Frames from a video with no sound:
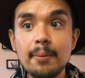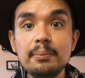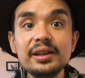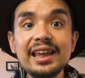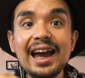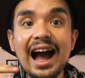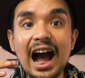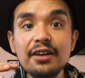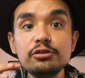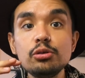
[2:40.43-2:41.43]
but they
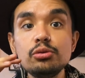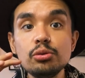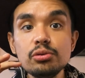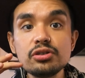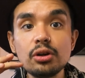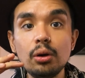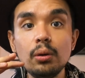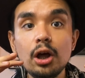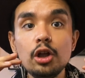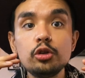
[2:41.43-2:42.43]
have to do
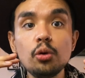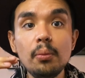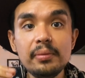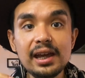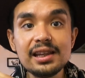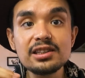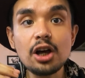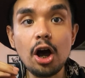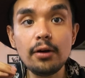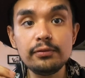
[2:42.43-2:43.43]
so through means
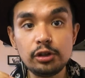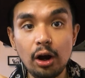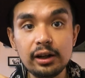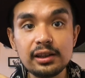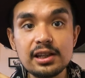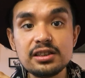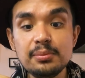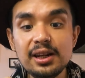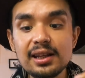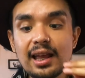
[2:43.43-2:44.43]
of darkness,
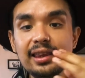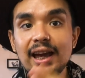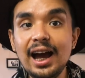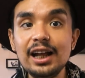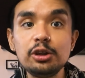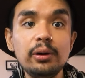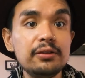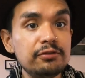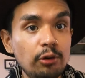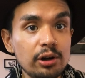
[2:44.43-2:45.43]
meaning that they have to
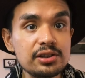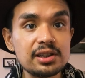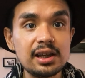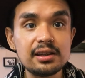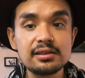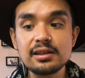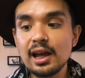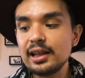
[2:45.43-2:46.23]
enforce things.